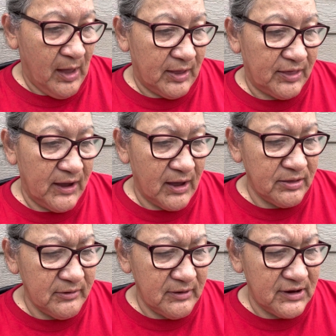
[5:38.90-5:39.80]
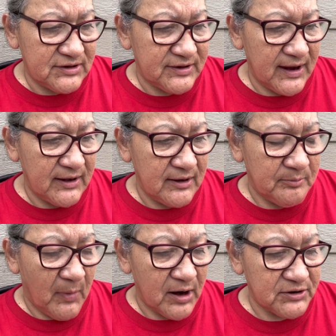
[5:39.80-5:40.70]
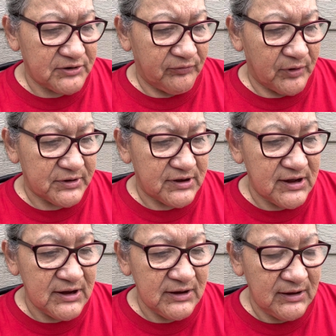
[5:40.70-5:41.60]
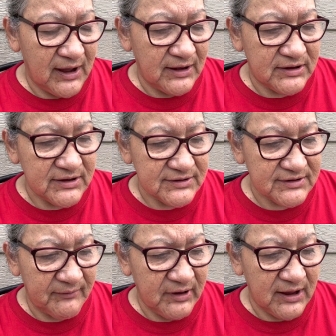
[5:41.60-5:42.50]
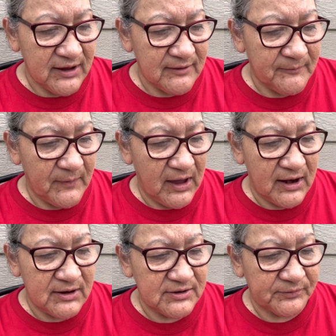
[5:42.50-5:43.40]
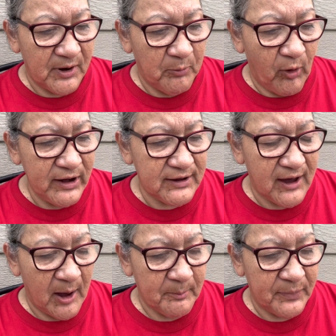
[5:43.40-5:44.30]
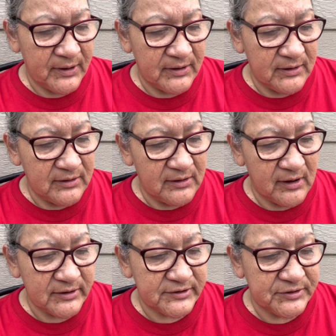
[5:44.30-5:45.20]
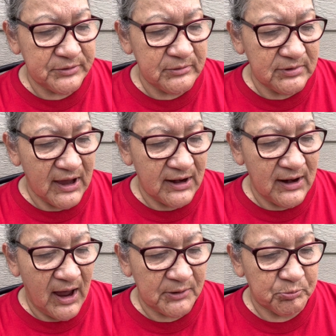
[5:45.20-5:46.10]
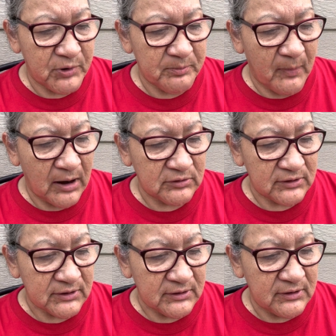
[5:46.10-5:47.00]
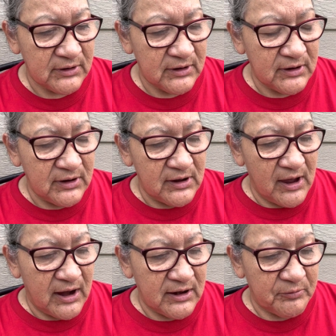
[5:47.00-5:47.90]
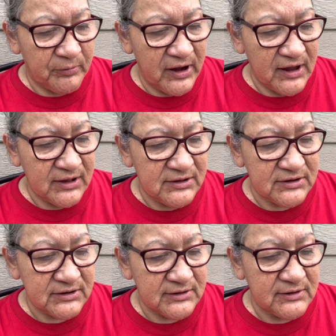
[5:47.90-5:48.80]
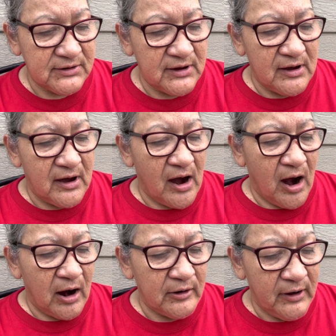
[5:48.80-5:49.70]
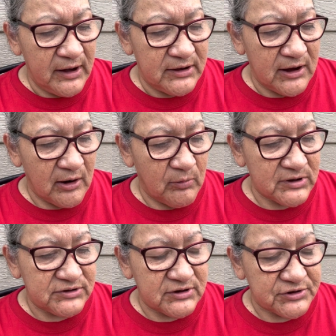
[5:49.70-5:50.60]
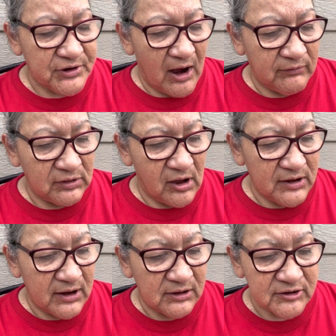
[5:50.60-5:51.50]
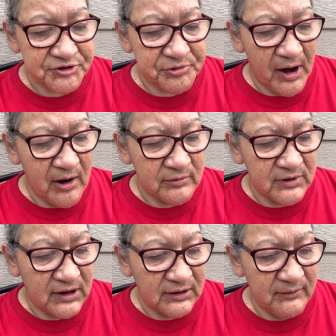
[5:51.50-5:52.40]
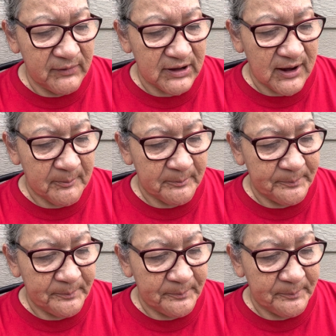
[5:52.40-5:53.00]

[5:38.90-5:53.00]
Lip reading: The other is dated March 14, 1870, and is from Whitecap, a Sioux then at Wood Mountain, and it reads, "Our idea was to travel on English ground and live with them.